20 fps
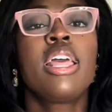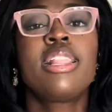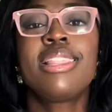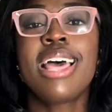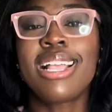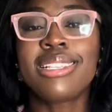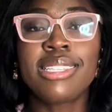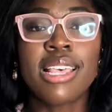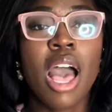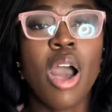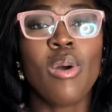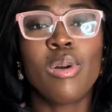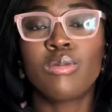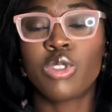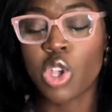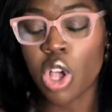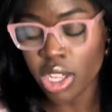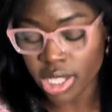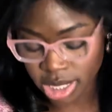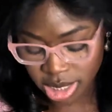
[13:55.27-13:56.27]
That's how I'm
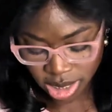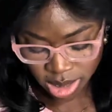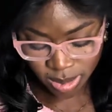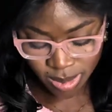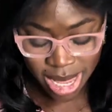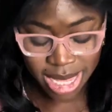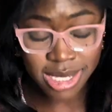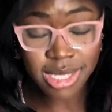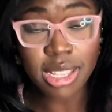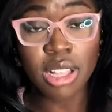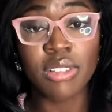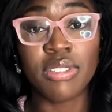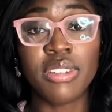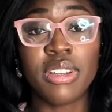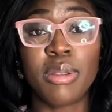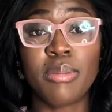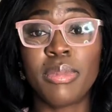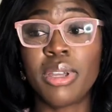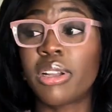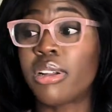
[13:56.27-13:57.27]
talking to myself in
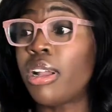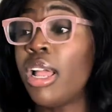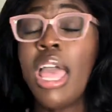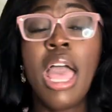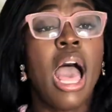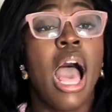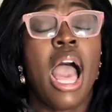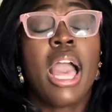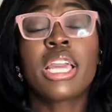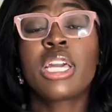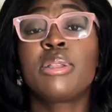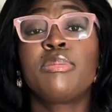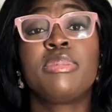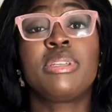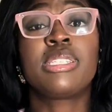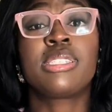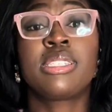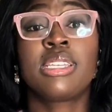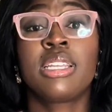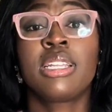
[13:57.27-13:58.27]
the mirror. I could be
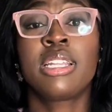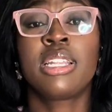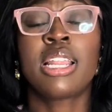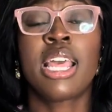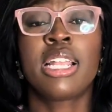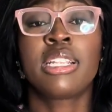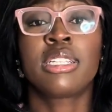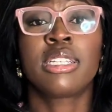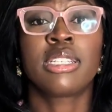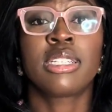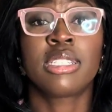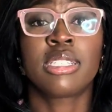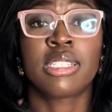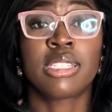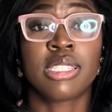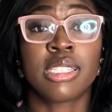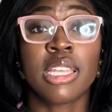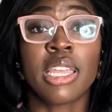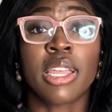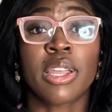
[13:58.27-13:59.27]
sitting at the
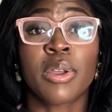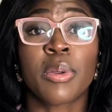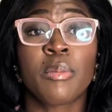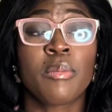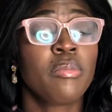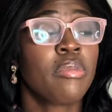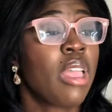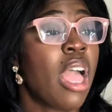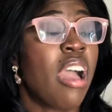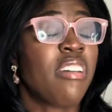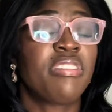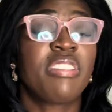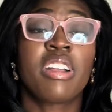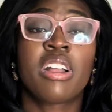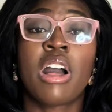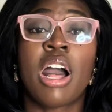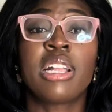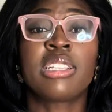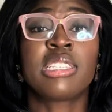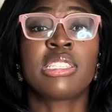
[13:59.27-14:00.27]
sink. I
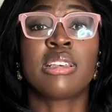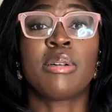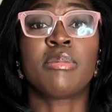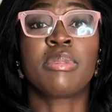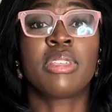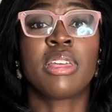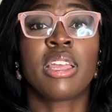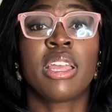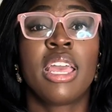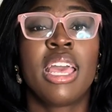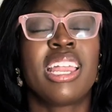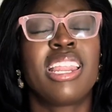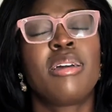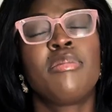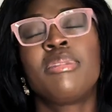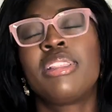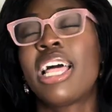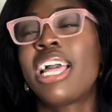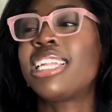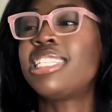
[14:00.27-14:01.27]
forgot something. And
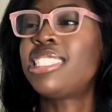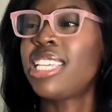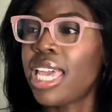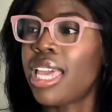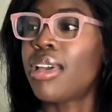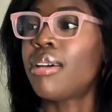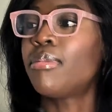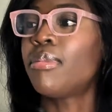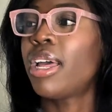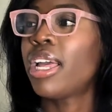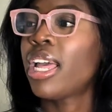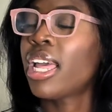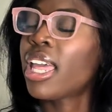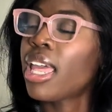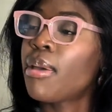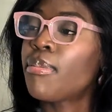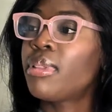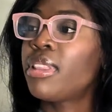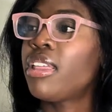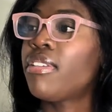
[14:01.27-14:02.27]
I'm like, damn, I
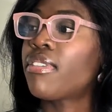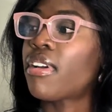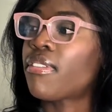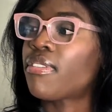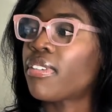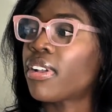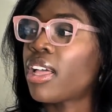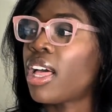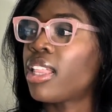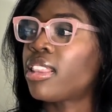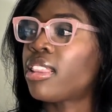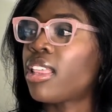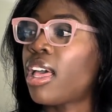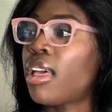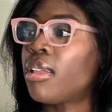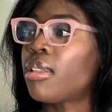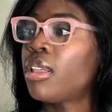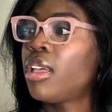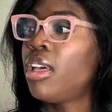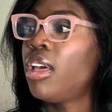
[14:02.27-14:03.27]
can't believe I forgot
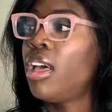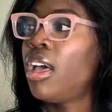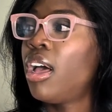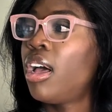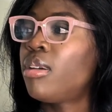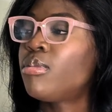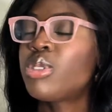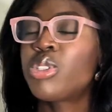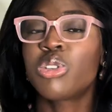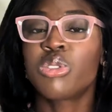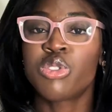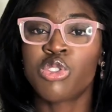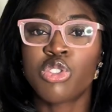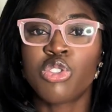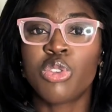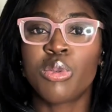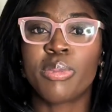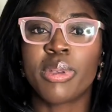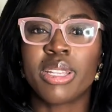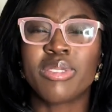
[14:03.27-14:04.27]
that. I'm so
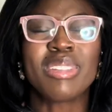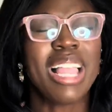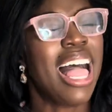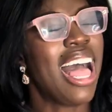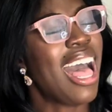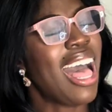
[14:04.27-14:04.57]
stupid.